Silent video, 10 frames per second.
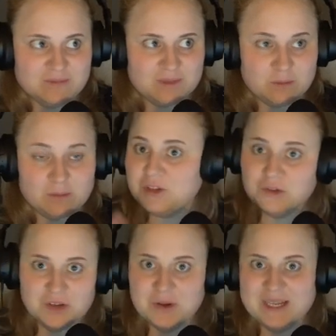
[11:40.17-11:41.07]
Maybe
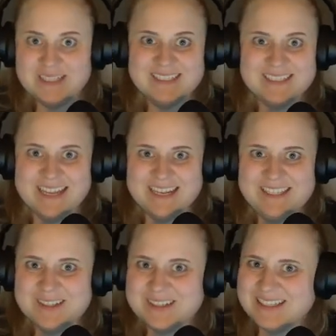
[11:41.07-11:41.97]
you know it, then
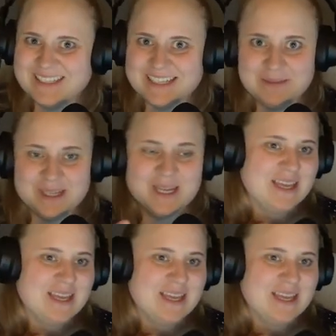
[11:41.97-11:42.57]
you can tell me,